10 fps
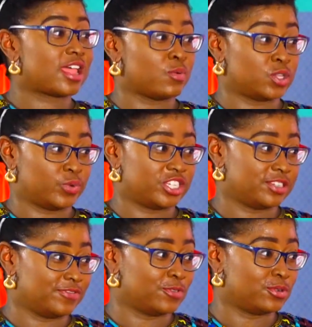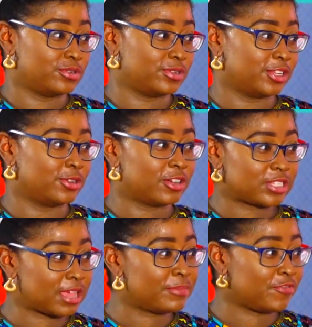what I was wishing for. You know,
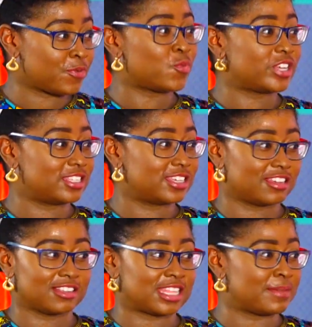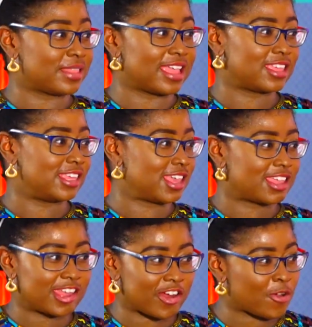I was coming from Wesley Girls and I'm like,
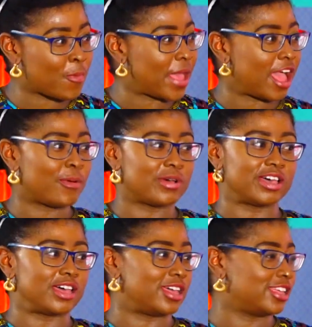yeah, girl power,